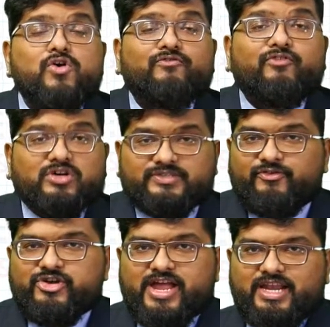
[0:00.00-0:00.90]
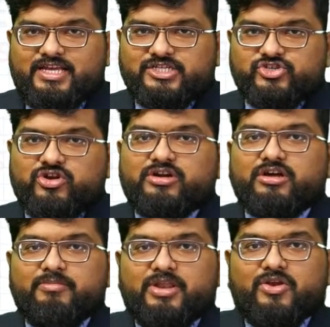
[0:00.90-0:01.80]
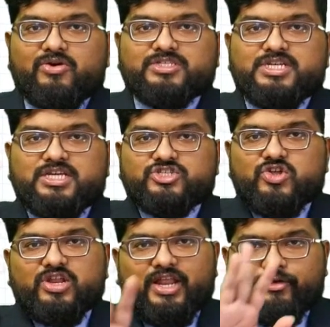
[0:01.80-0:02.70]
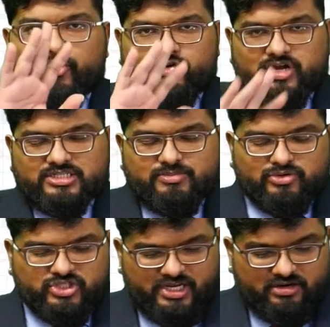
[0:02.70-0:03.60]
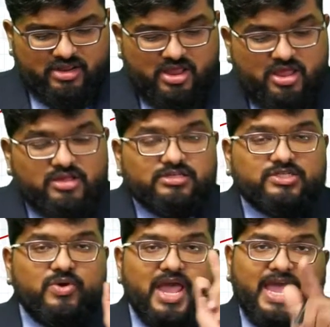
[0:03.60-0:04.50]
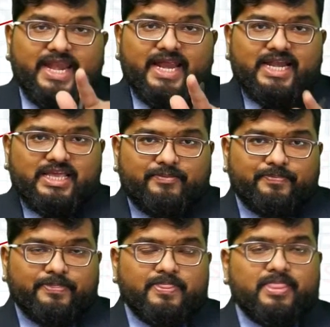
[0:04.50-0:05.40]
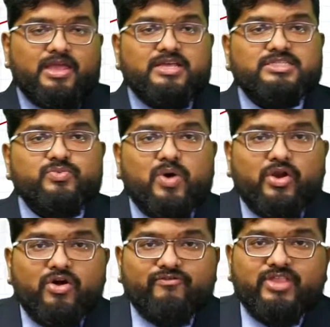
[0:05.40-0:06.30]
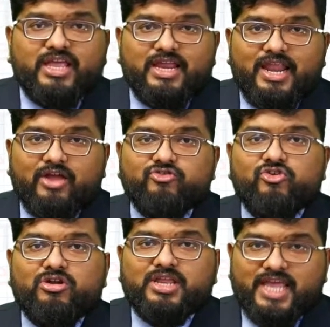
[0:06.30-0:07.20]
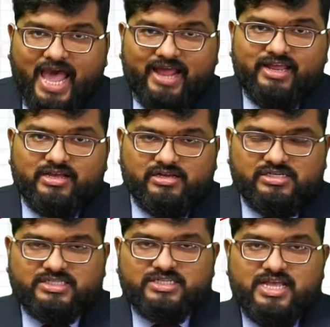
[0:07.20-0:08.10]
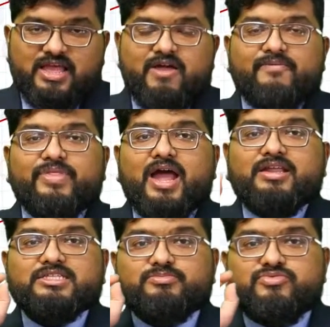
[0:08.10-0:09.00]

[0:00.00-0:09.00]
phosphorylation or terminal oxidation or electron transport chain. So NAD is one of the electron carriers that is